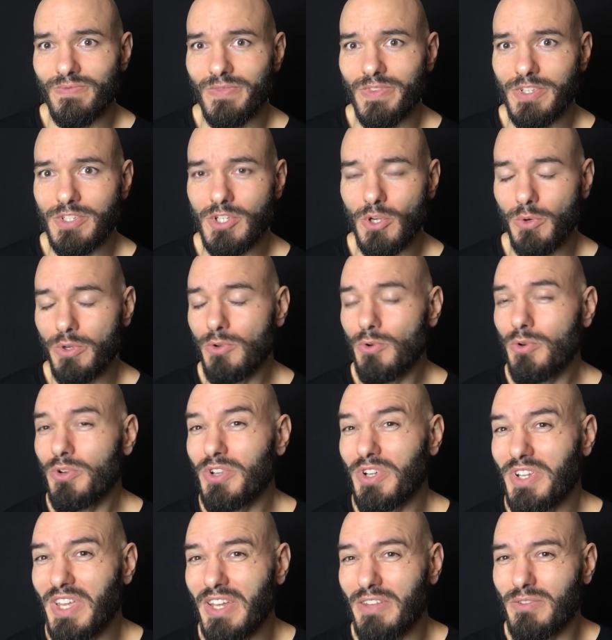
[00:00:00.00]
So in order
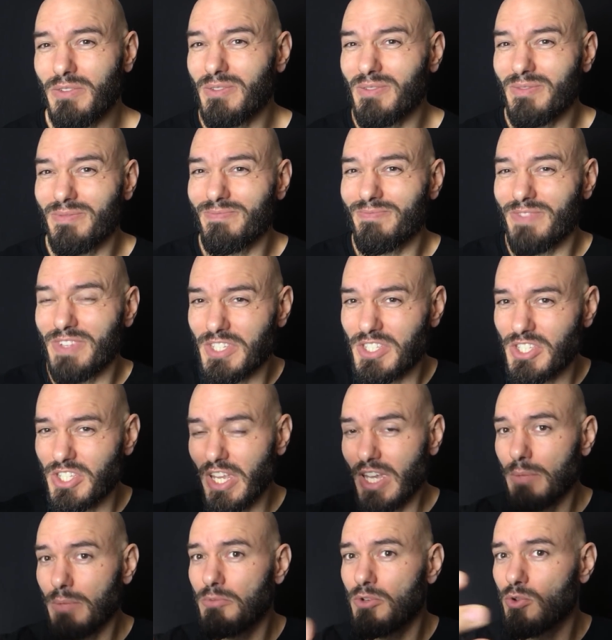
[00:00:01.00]
to get the
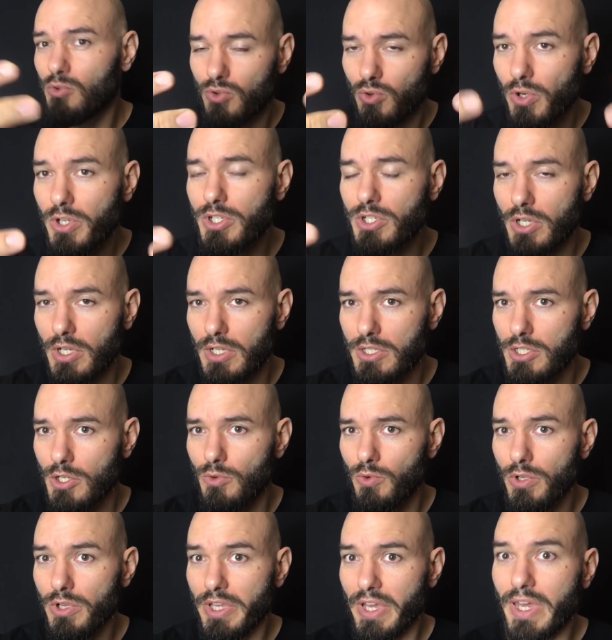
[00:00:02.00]
same nutrition as a
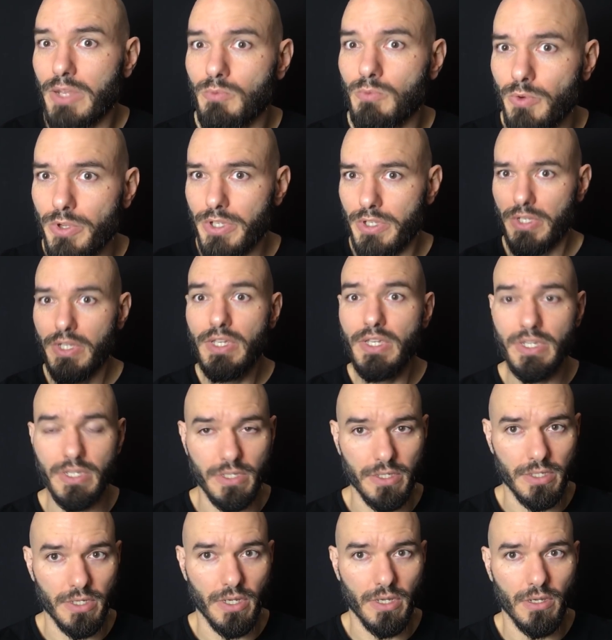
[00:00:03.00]
gorilla, and we
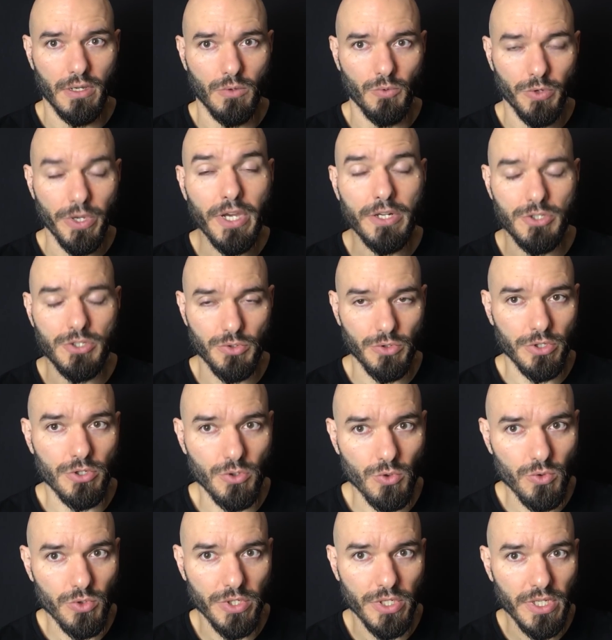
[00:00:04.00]
need, we actually
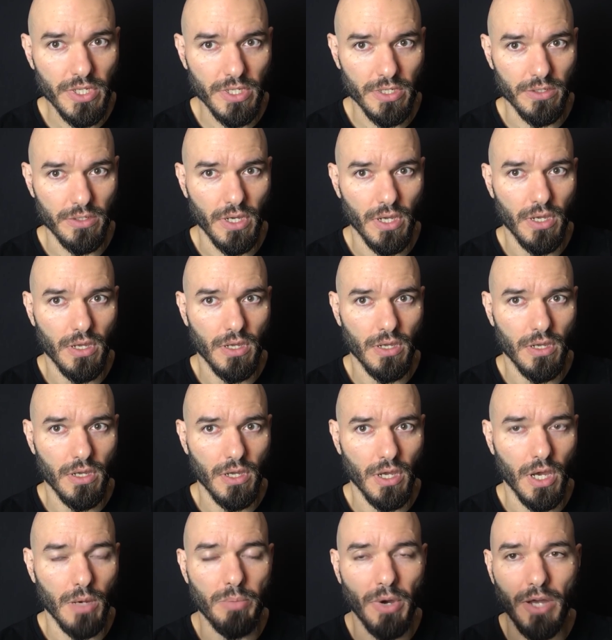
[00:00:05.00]
do need
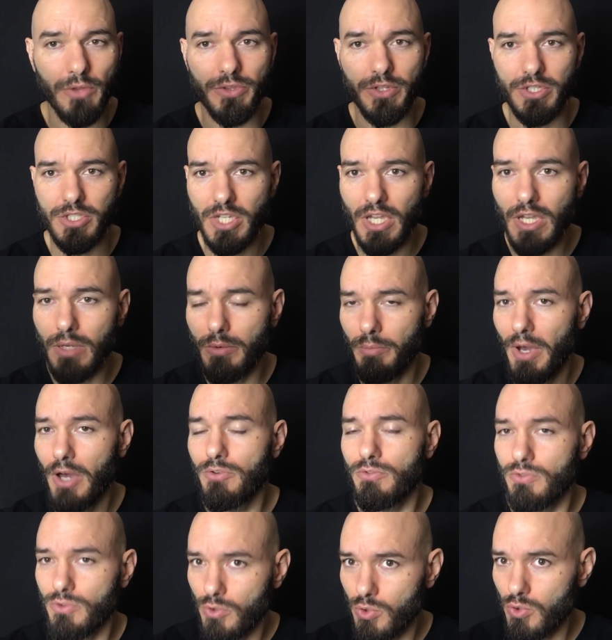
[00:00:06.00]
about the same
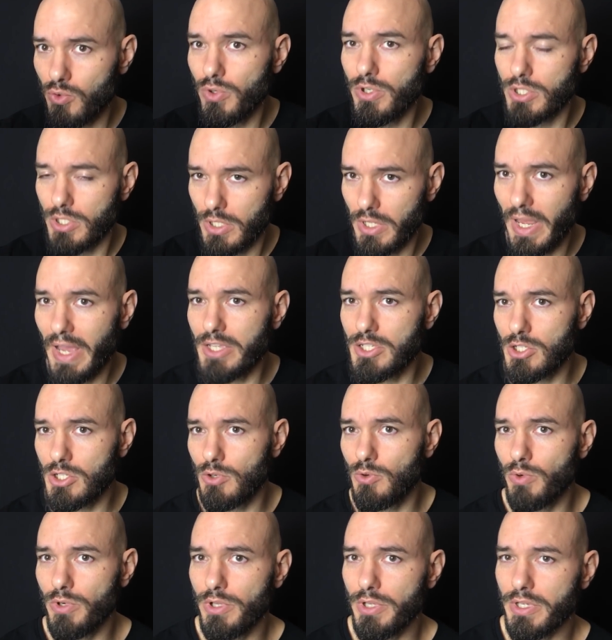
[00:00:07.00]
amount of nutrition as a
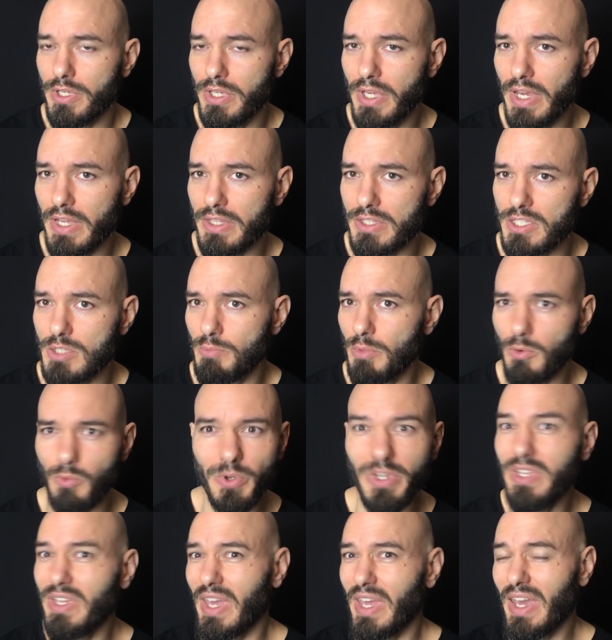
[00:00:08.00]
gorilla gets, but
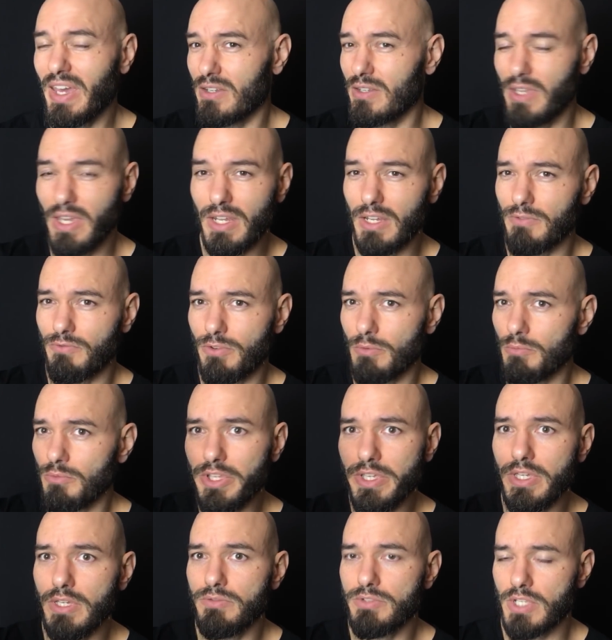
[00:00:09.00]
we can't get it from
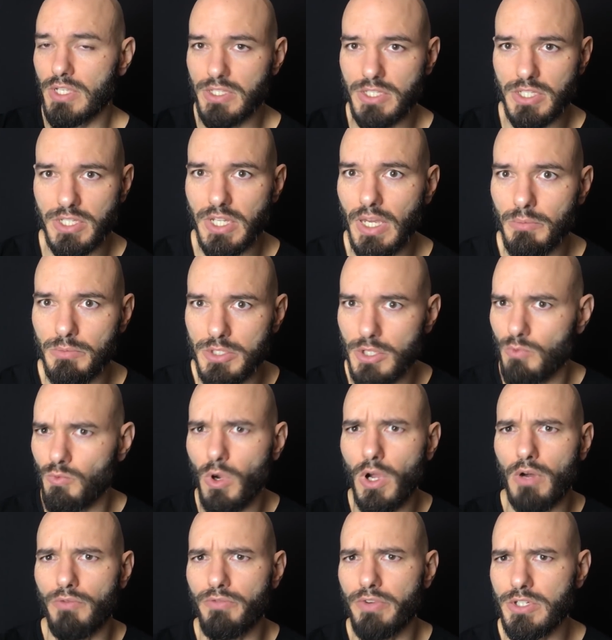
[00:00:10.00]
leaves and stems and
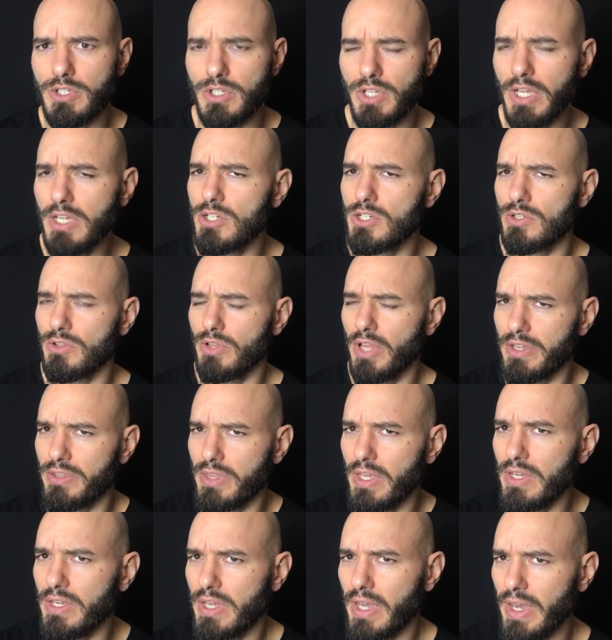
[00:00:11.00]
raw vegetation like
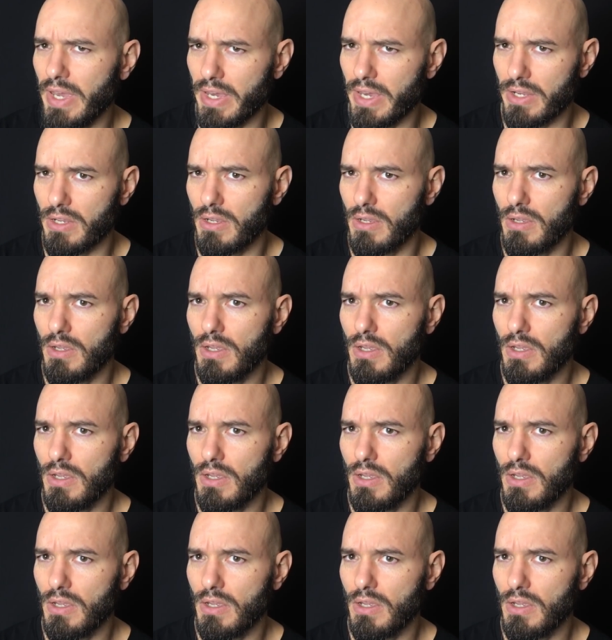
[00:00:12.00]
they can,